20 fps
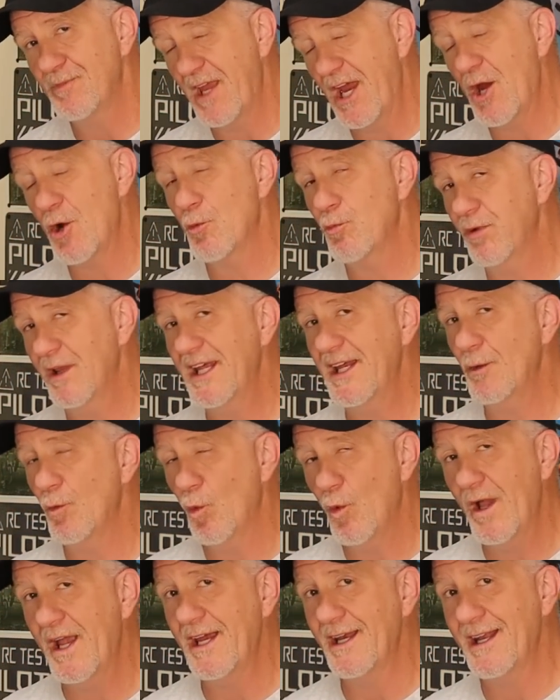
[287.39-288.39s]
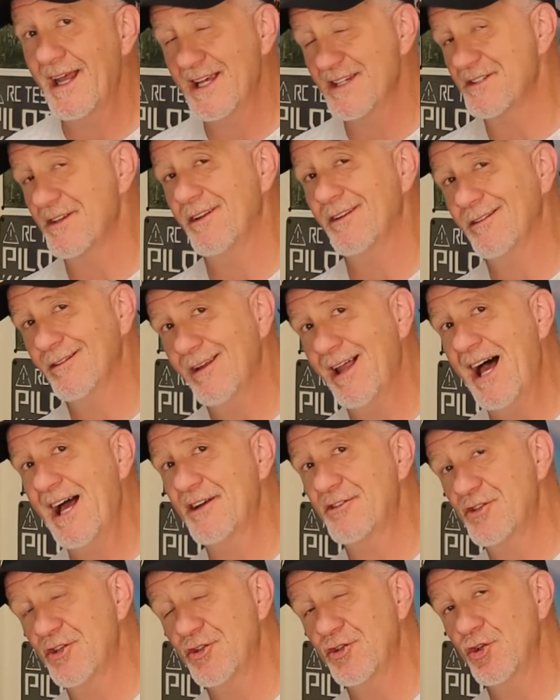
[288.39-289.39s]
airplane weight has a
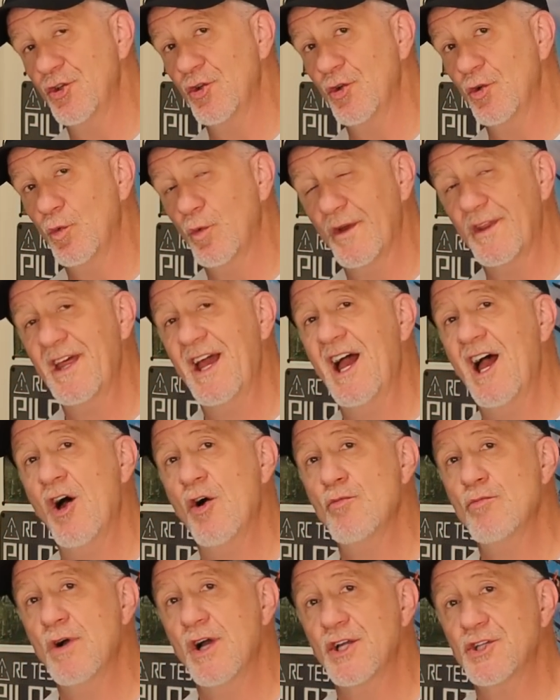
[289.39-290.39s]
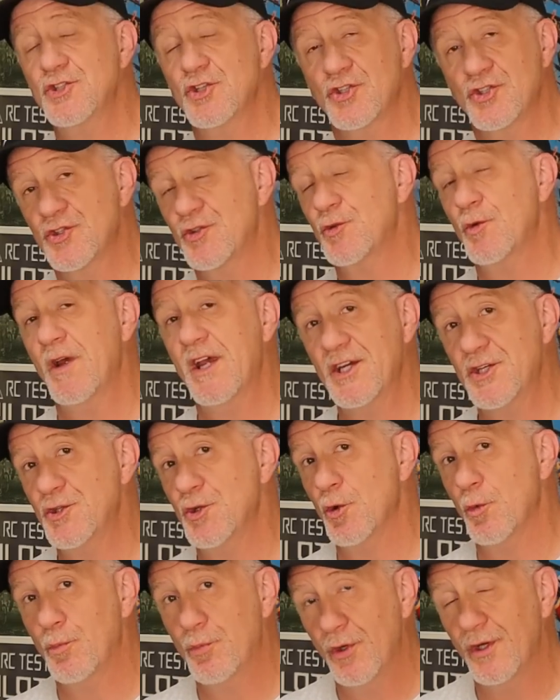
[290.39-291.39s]
lot to do with how much stress
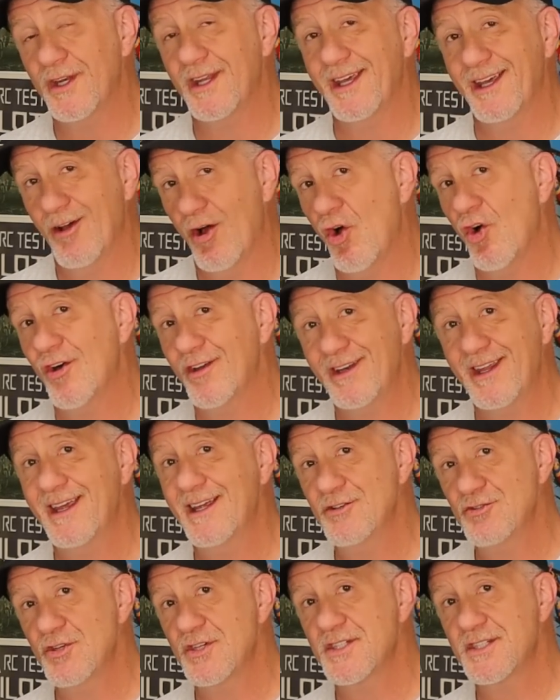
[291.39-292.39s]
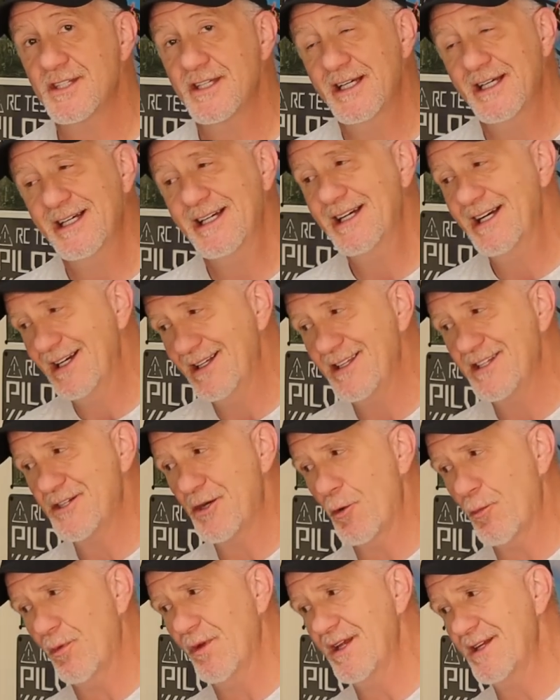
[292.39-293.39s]
you're putting on hinges, and this
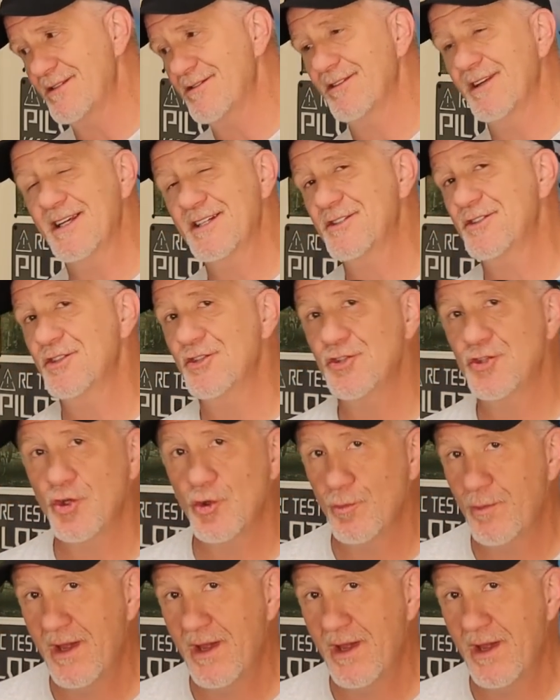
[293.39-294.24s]
airplane's less than 2